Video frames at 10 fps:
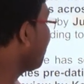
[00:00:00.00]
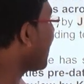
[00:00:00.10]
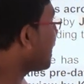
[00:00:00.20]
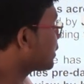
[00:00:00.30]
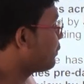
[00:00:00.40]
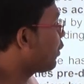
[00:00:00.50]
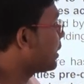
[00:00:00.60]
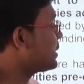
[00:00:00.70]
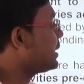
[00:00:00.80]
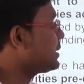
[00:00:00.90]
parks,
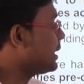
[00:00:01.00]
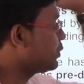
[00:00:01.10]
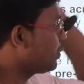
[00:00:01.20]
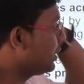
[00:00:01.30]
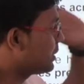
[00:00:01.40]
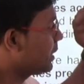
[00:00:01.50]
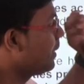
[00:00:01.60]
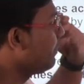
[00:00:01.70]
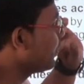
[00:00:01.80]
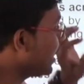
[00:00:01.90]
forest and sanctuaries,
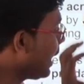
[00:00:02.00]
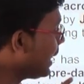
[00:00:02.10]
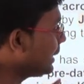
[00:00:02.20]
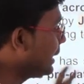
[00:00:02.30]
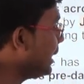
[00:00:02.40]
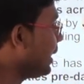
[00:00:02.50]
and